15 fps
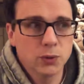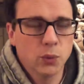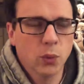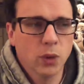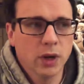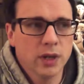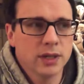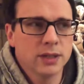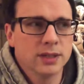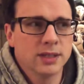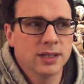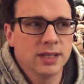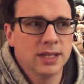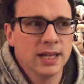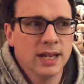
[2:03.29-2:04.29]

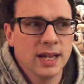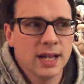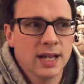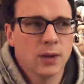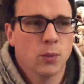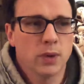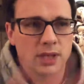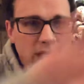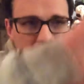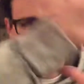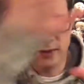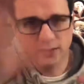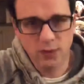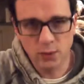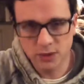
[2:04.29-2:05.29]
was, when the ladder
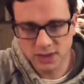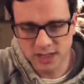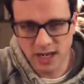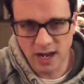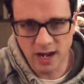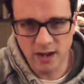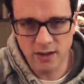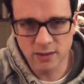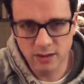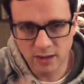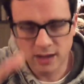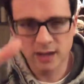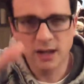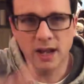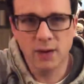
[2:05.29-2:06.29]
folds
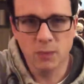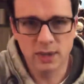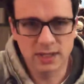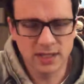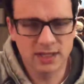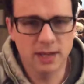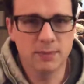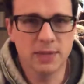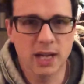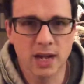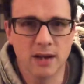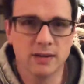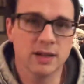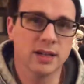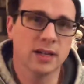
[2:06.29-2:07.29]
down, I went to step
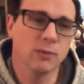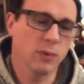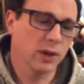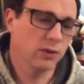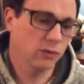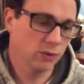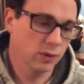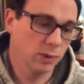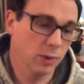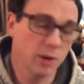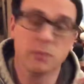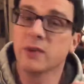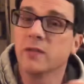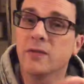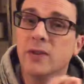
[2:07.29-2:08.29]
down and it went through the
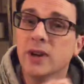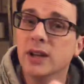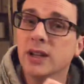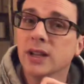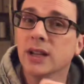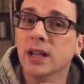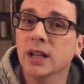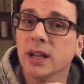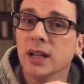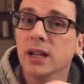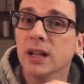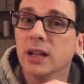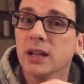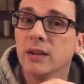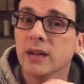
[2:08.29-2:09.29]
bottom of my foot,
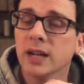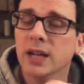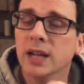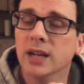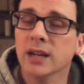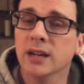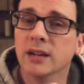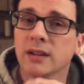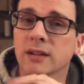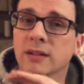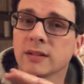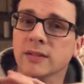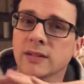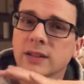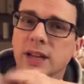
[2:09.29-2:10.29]
right here.
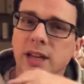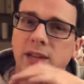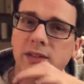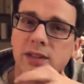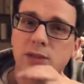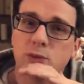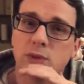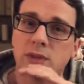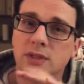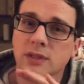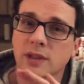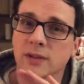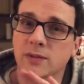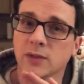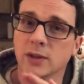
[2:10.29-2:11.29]
Like if this was
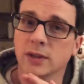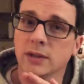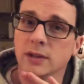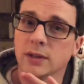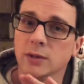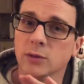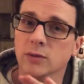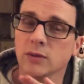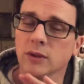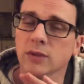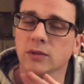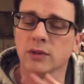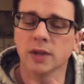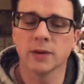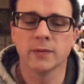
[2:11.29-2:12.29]
a foot, right
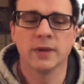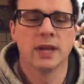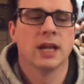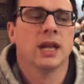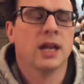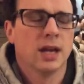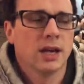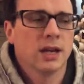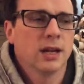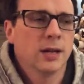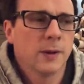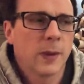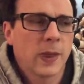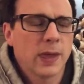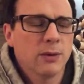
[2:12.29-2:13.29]
through there.
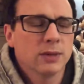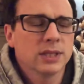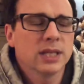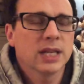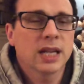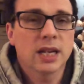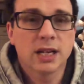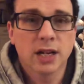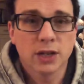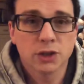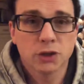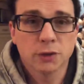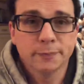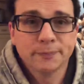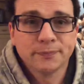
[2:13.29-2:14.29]
It wasn't like a gusher,